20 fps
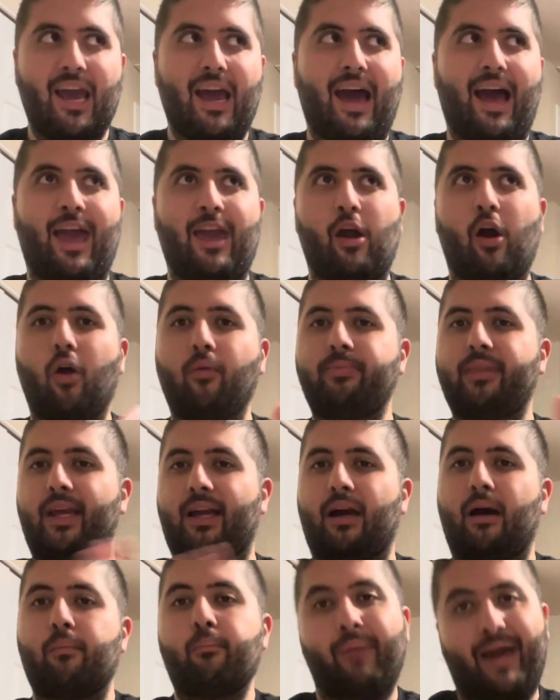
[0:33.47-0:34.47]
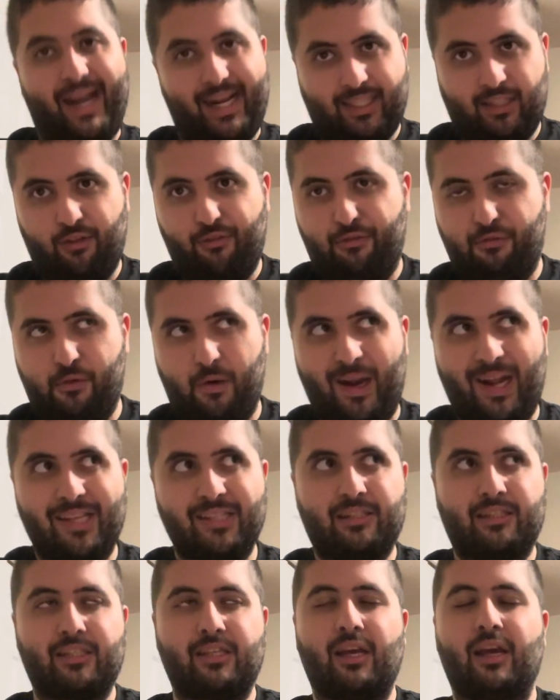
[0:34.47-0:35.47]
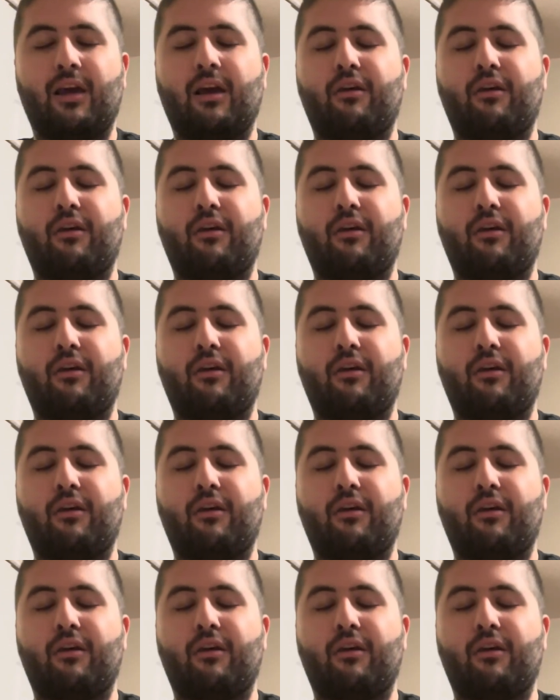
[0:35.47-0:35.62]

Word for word: I hope they come back to France